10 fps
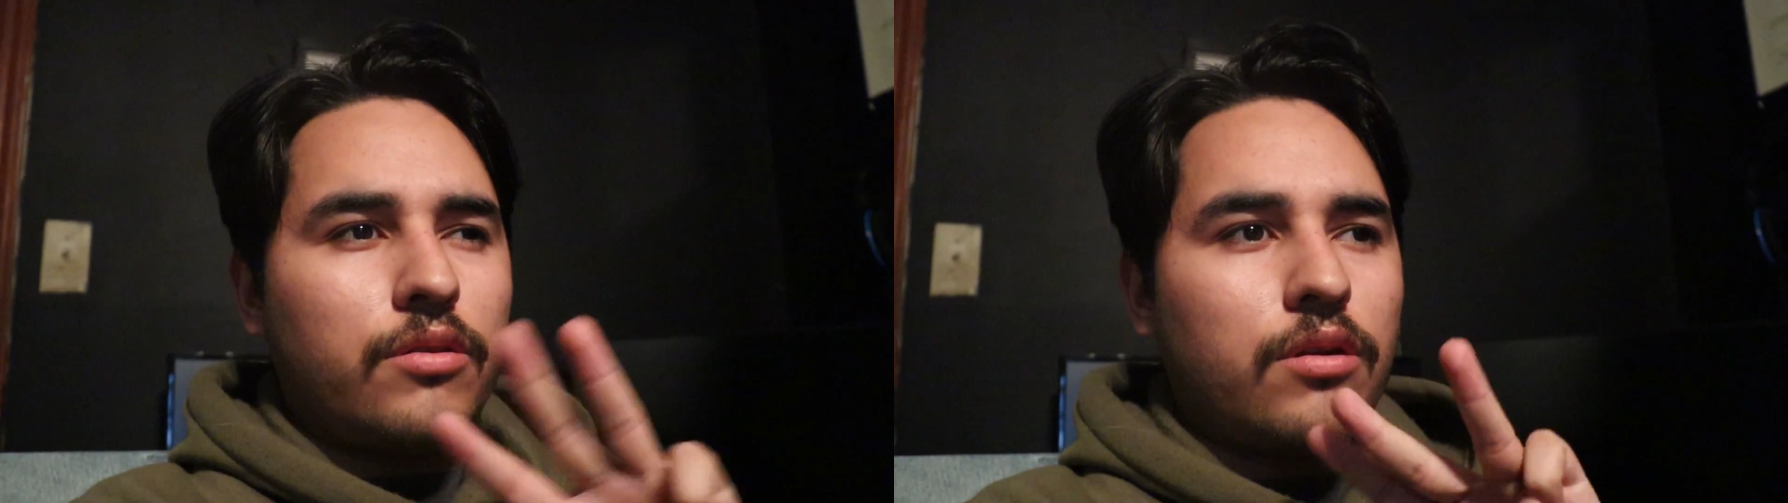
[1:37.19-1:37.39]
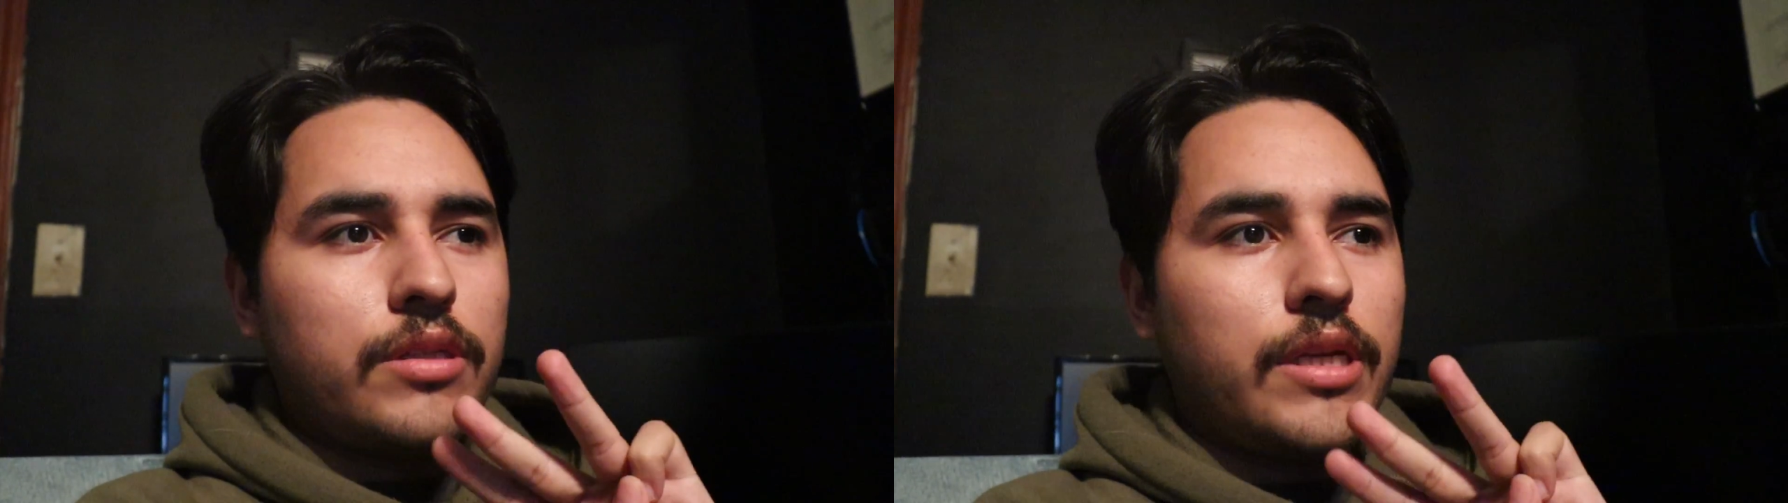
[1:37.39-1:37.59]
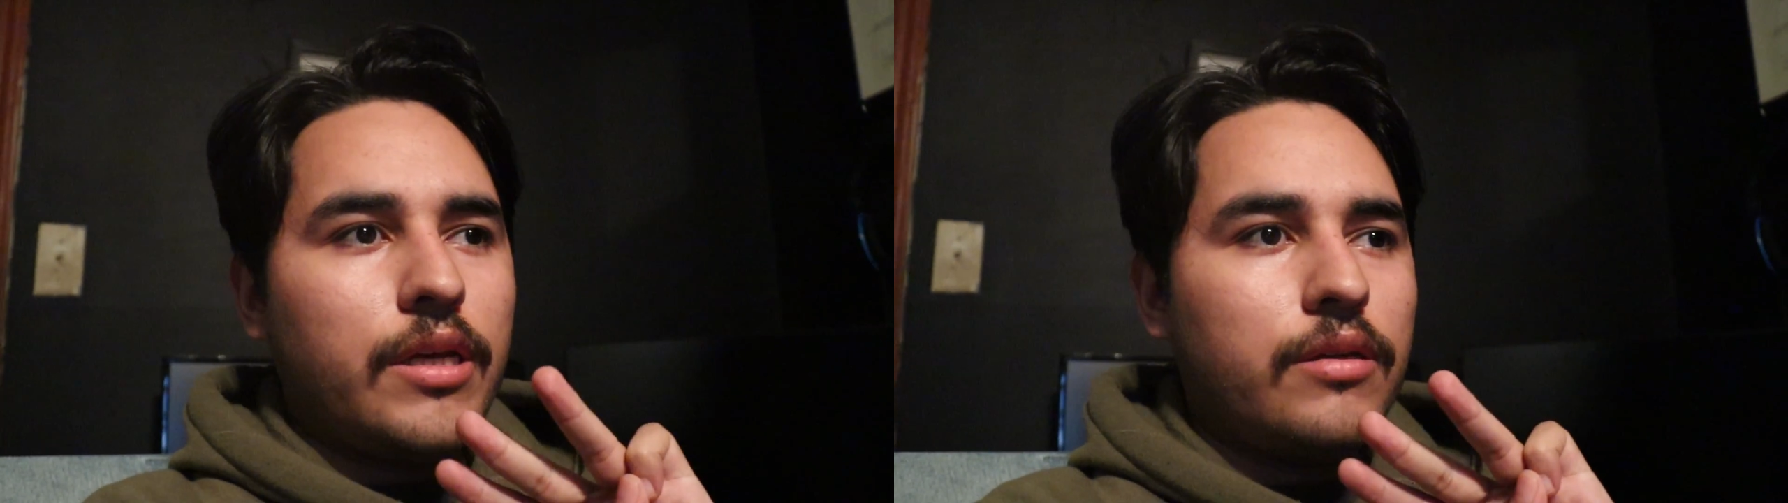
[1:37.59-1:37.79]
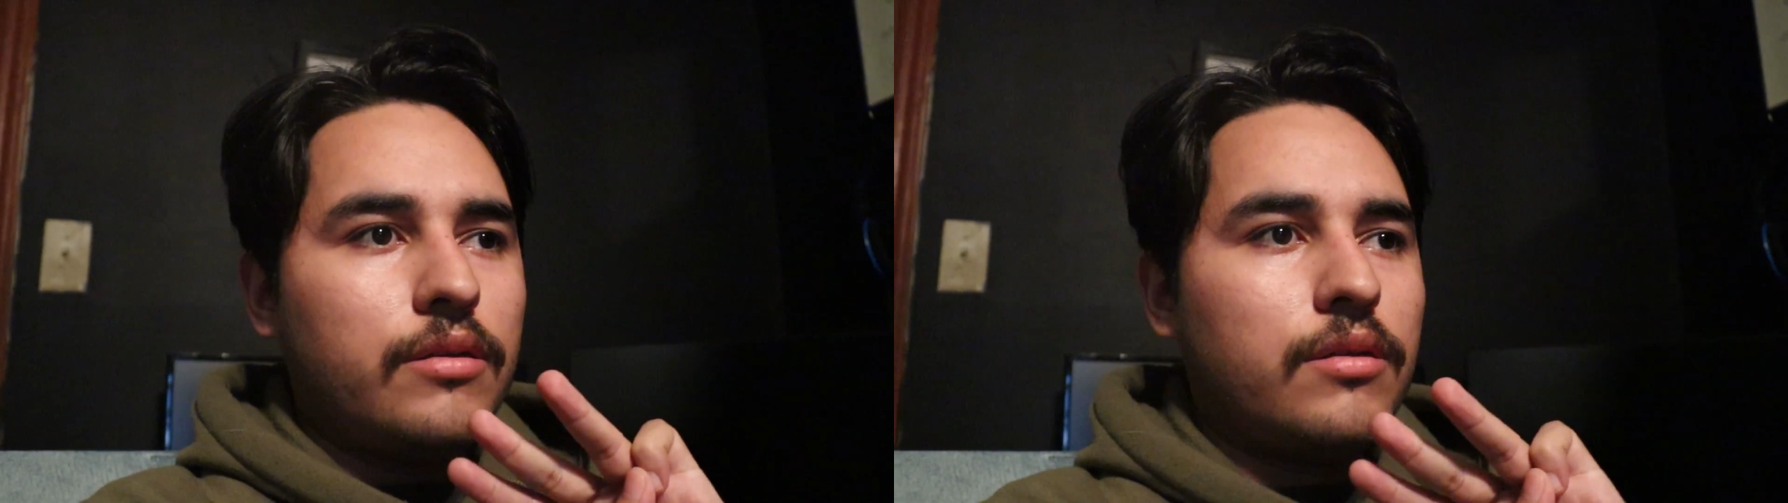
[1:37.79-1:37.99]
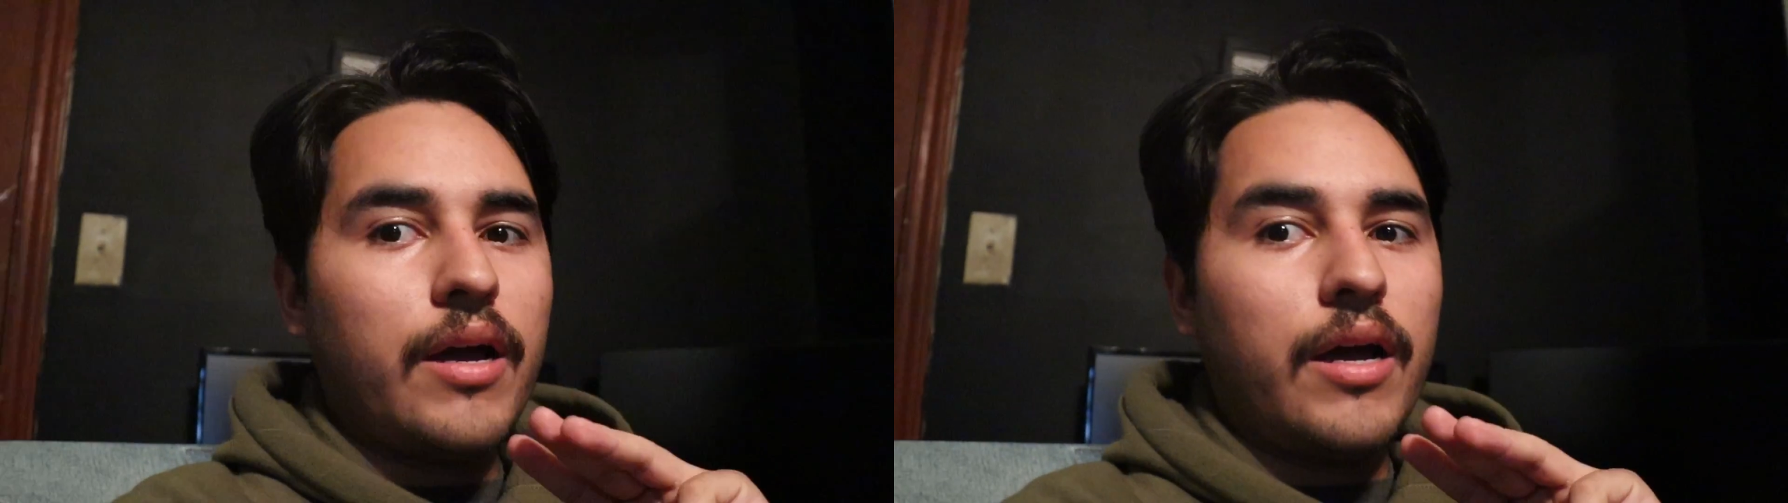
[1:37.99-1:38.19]
third day.
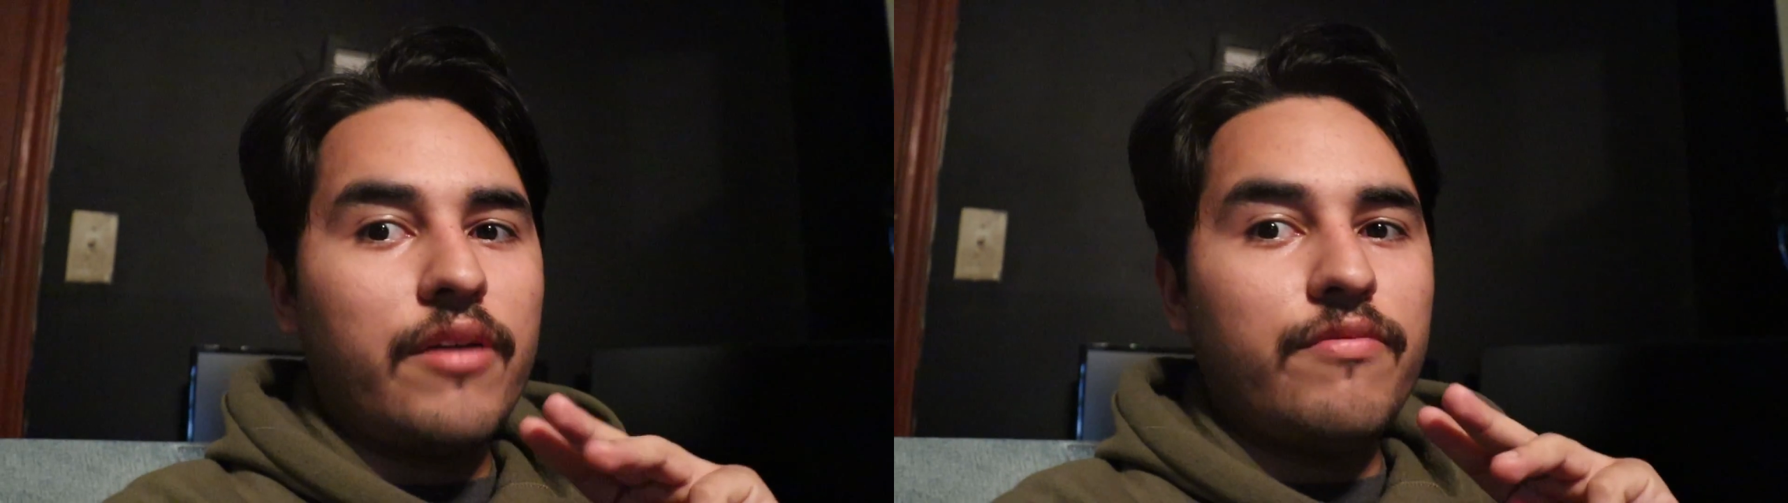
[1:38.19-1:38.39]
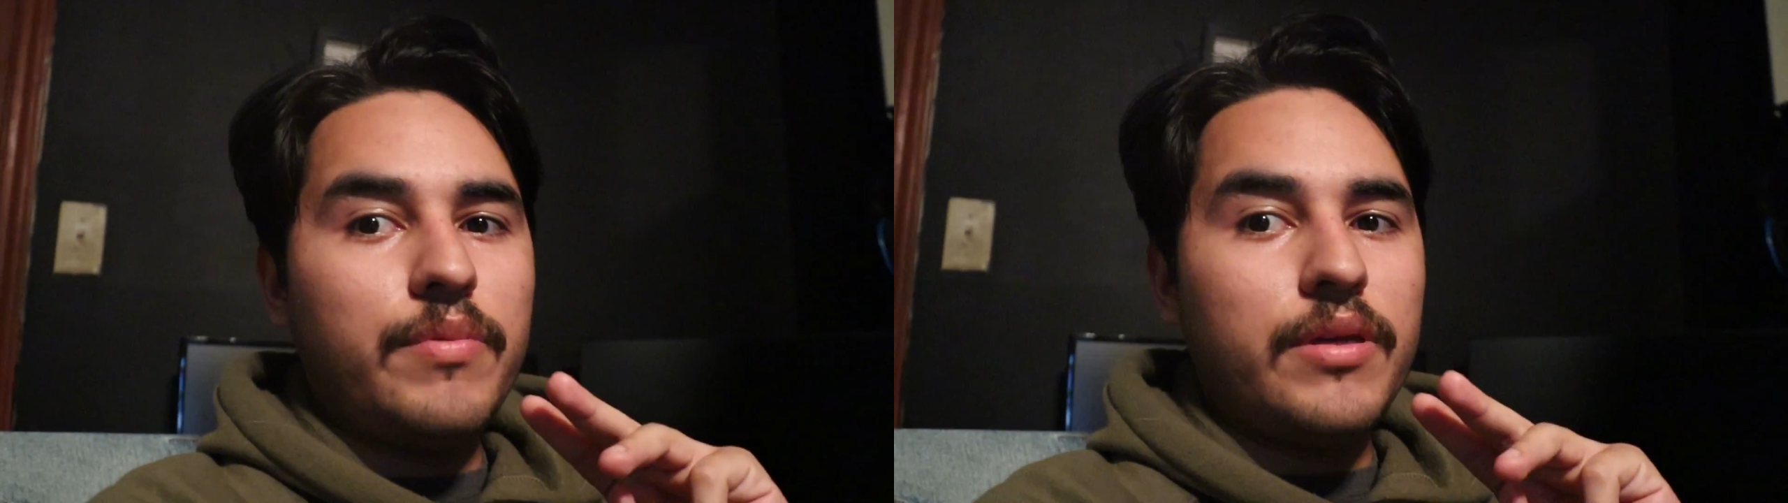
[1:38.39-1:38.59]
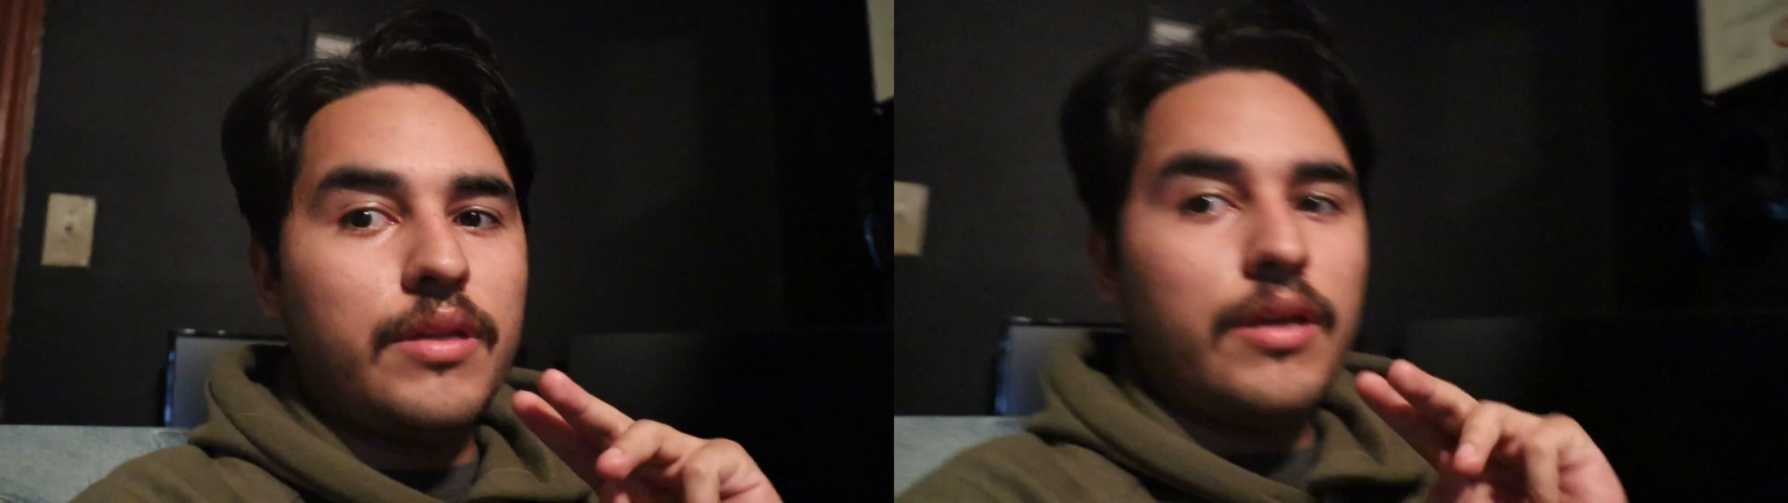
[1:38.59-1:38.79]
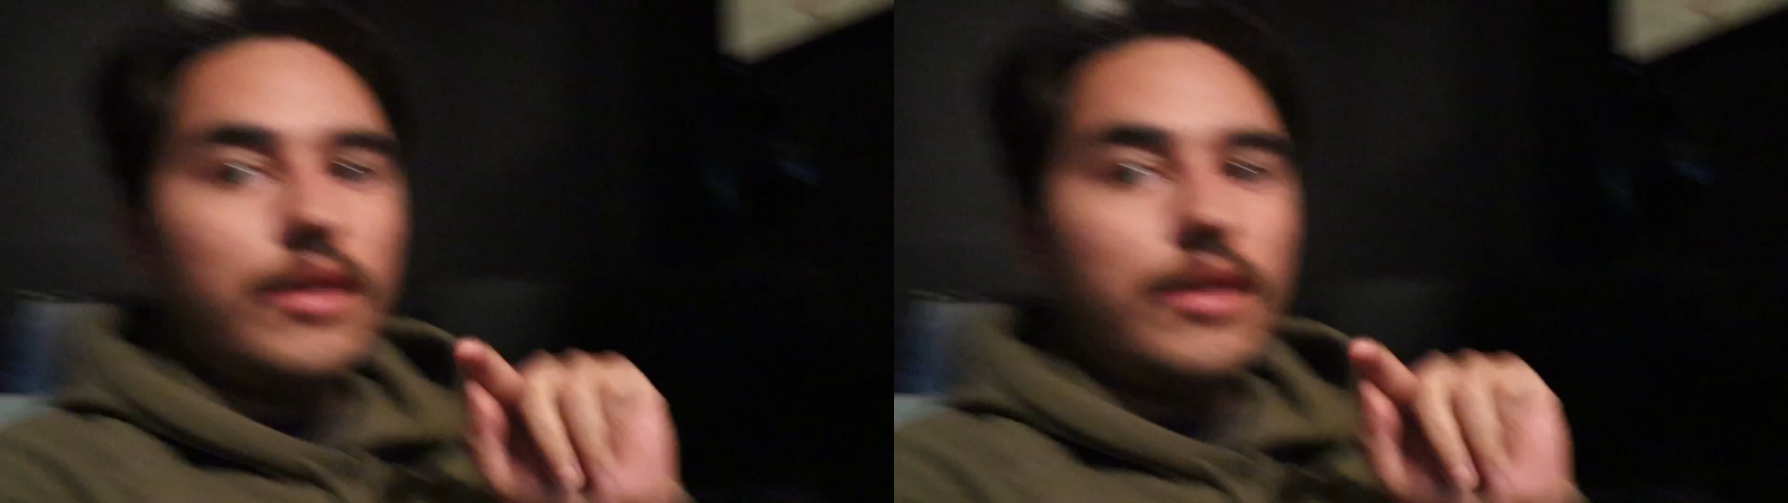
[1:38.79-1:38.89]
I've been